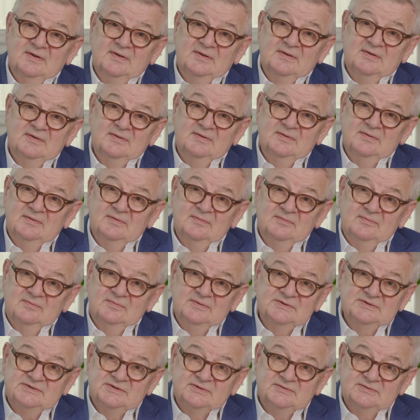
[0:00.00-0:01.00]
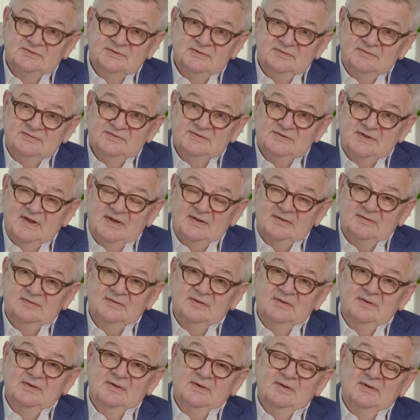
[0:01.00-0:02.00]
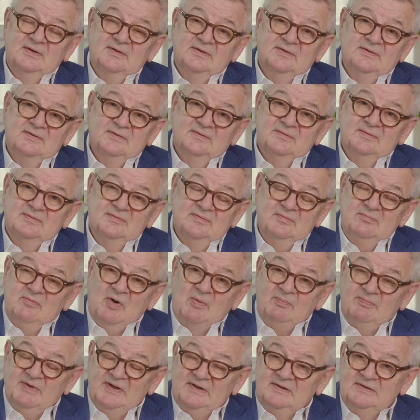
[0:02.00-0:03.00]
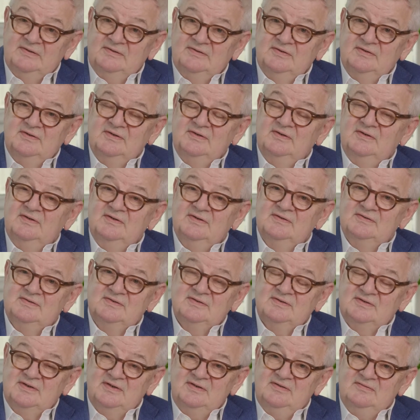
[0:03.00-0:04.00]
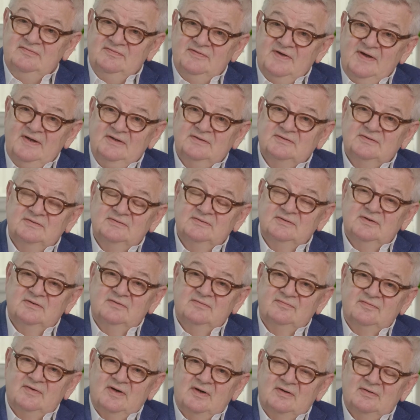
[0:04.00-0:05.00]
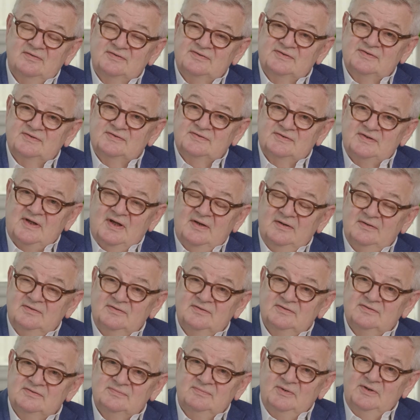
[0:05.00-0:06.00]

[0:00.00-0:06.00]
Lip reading: We should use that. Mobility is a key factor of our societies.